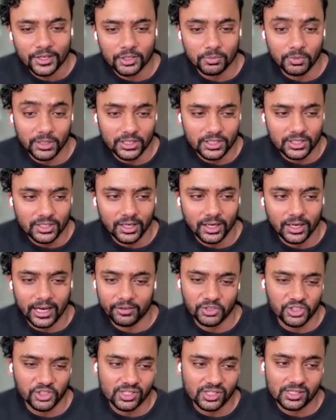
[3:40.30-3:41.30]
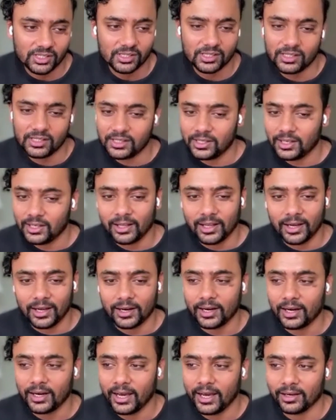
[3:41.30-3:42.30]
to meet. I would just CC
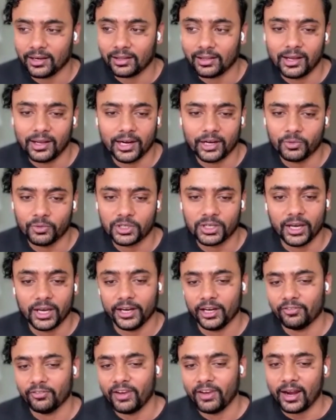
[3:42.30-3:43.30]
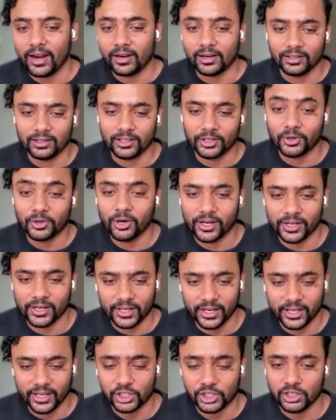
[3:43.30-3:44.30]
Clara and Clara would kind of handle the
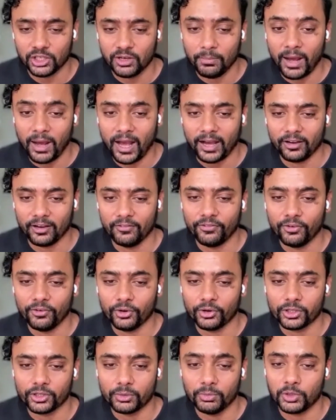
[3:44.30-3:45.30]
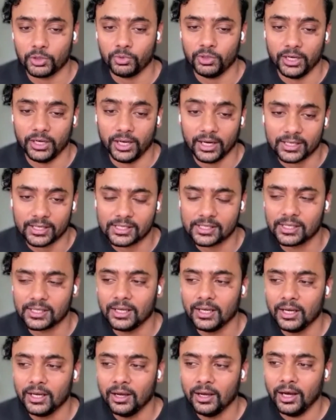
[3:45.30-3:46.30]
coordination back and forth between us